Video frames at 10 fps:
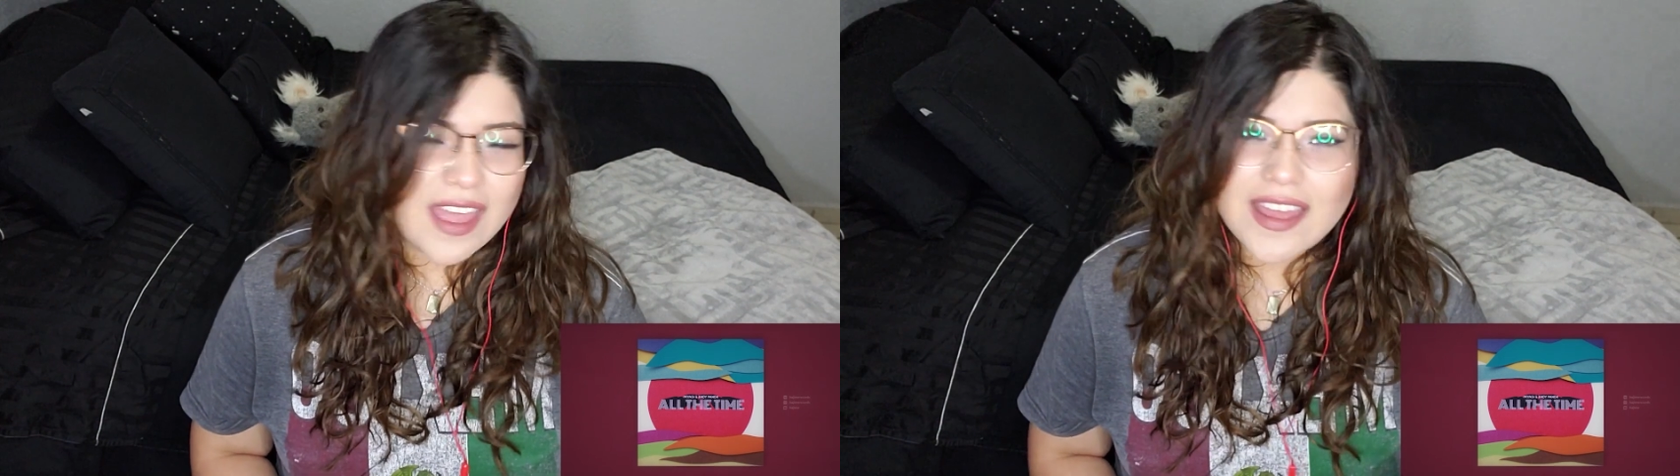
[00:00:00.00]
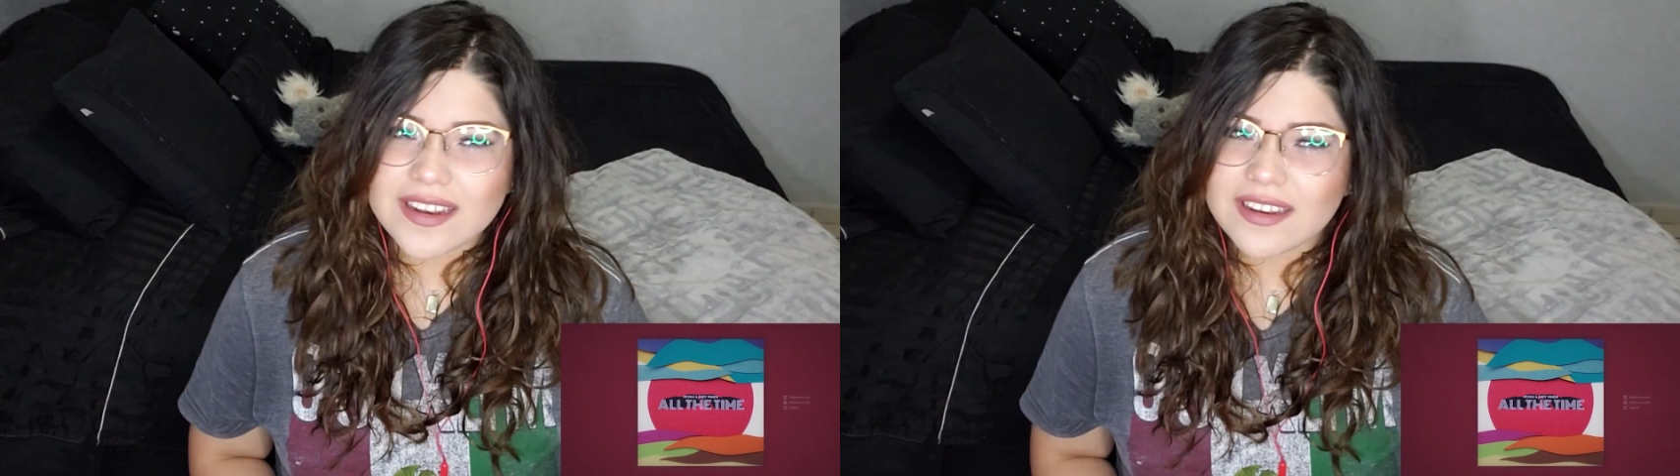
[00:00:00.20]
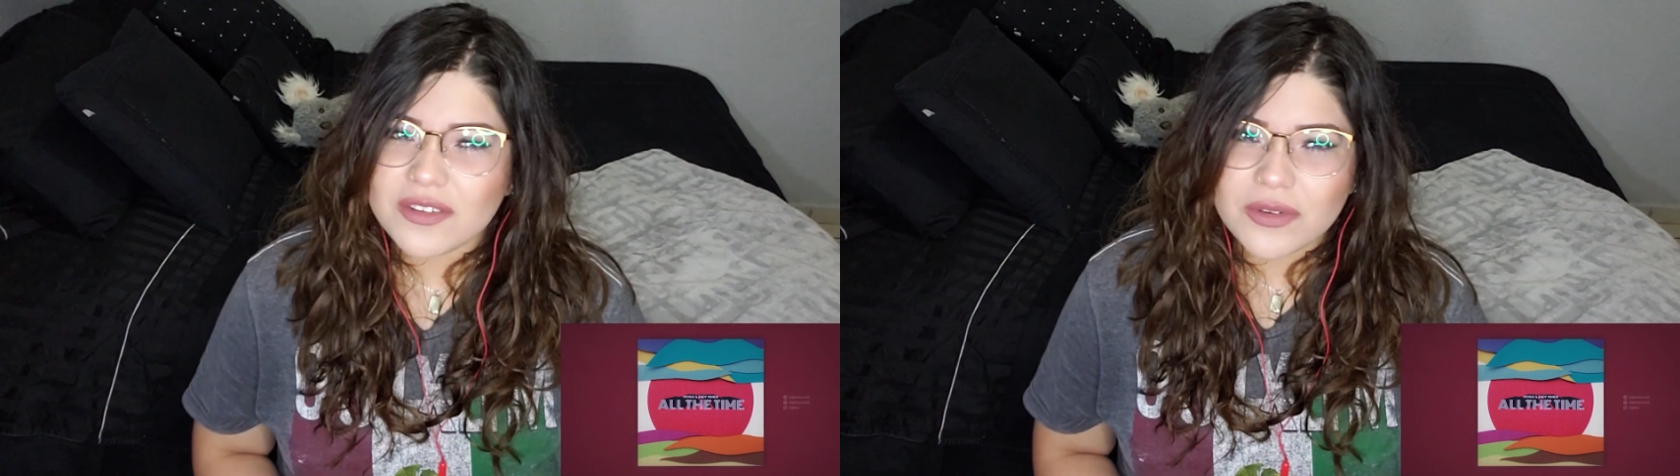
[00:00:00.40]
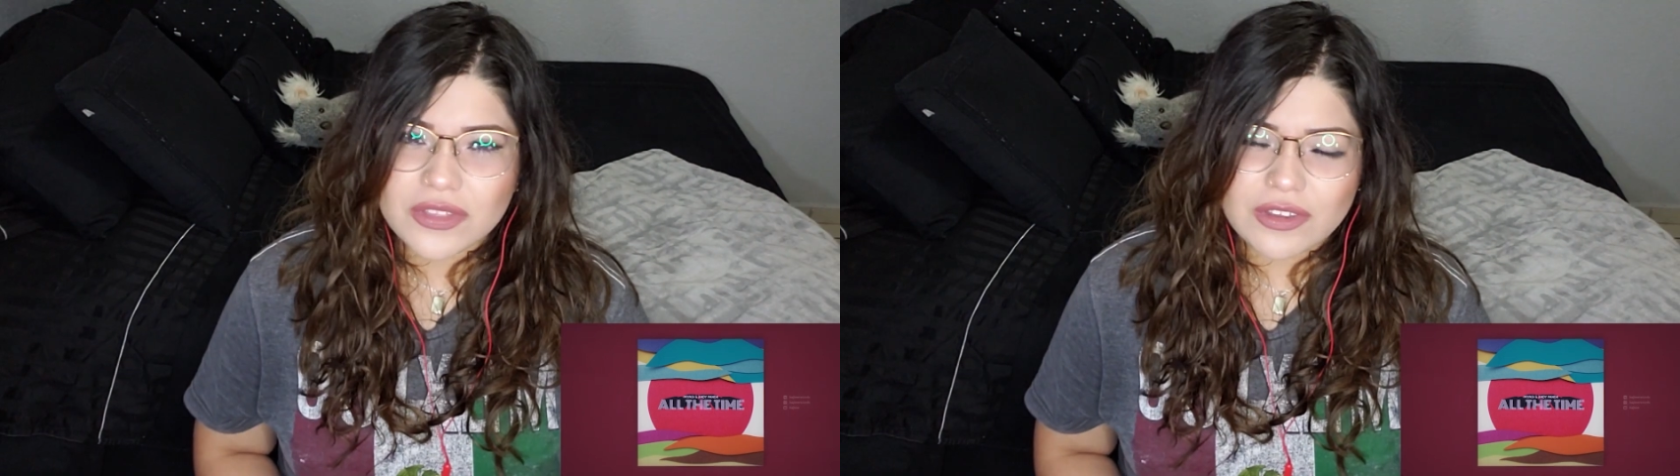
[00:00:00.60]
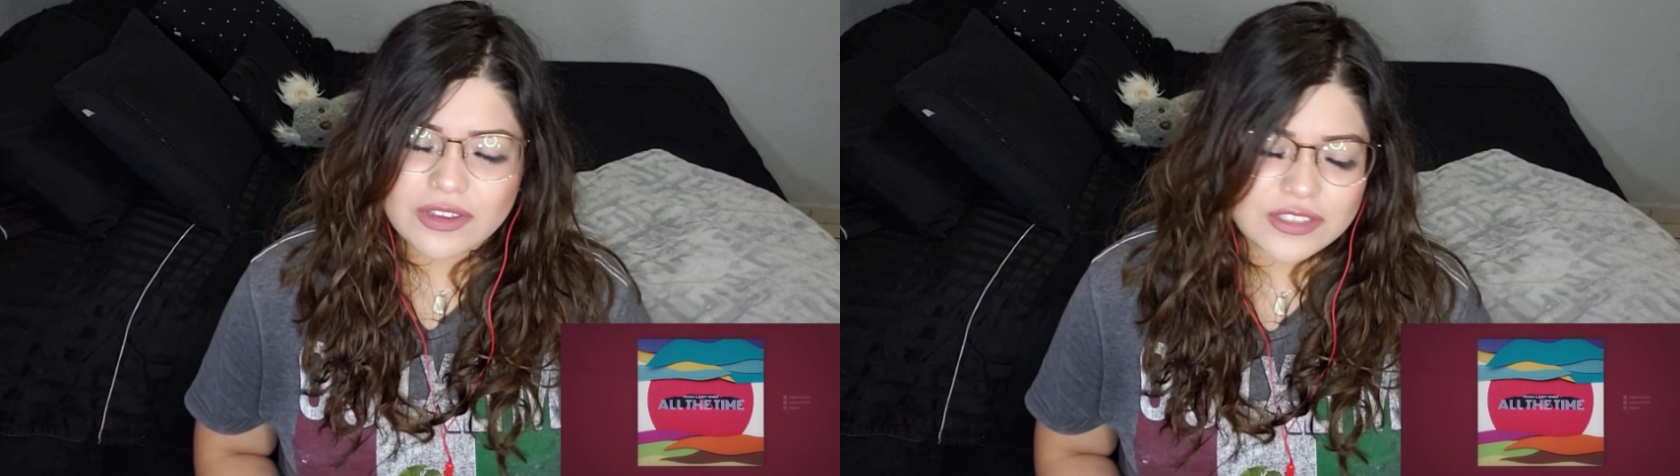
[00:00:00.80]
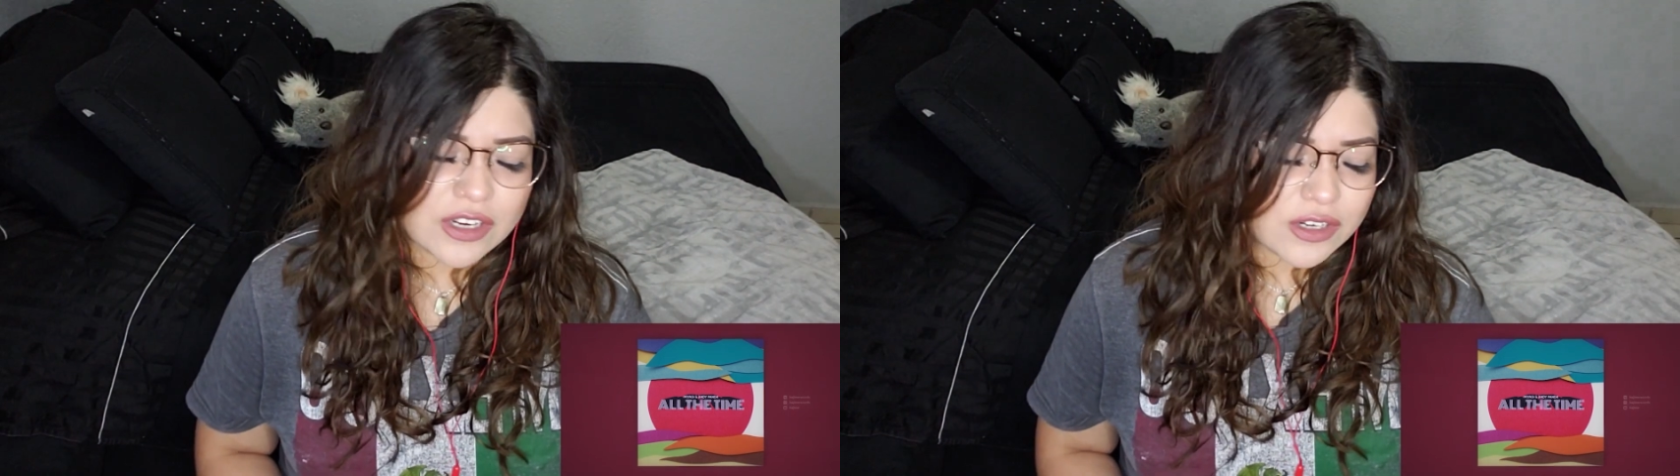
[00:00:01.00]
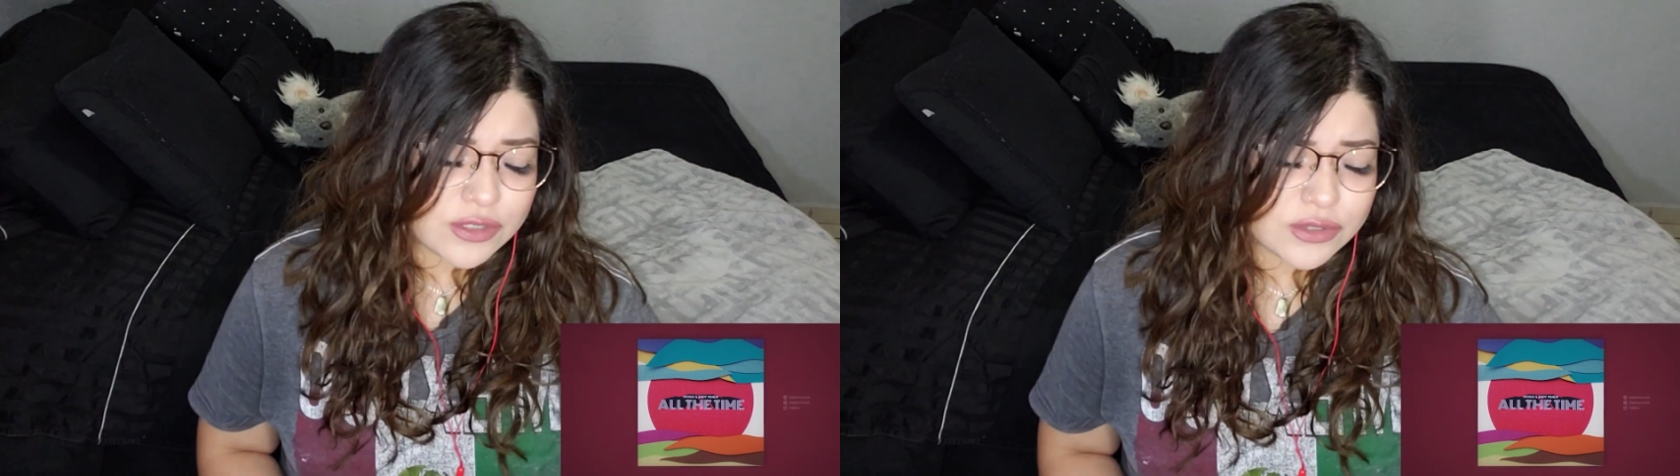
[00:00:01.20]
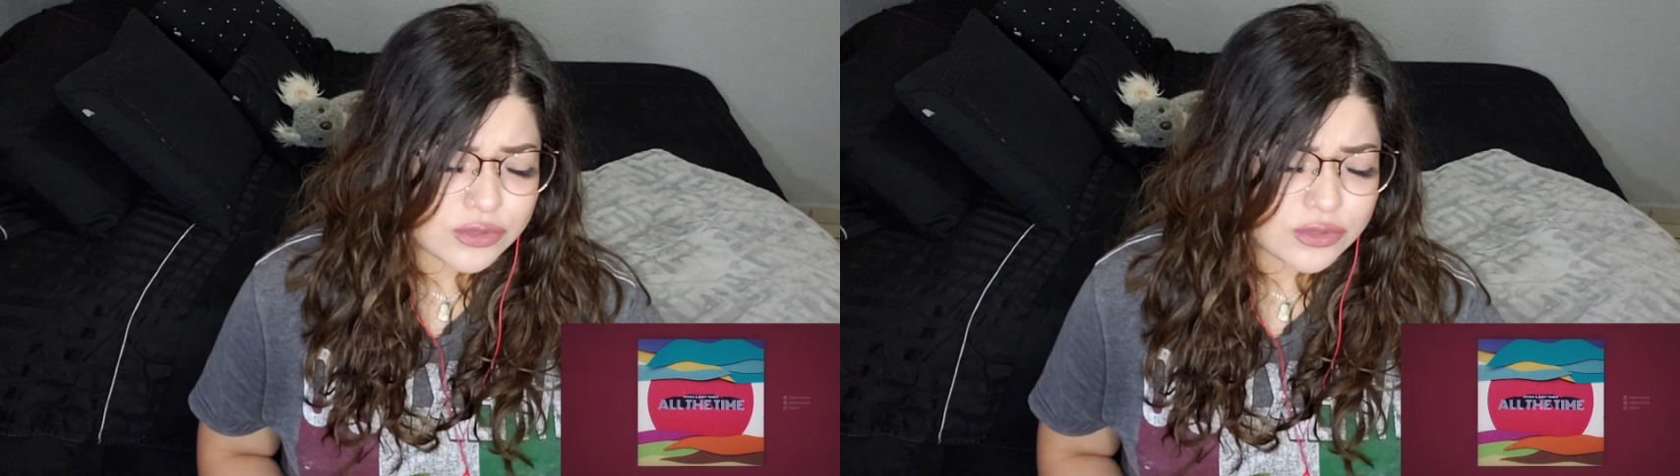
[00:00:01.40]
ending with the guitar is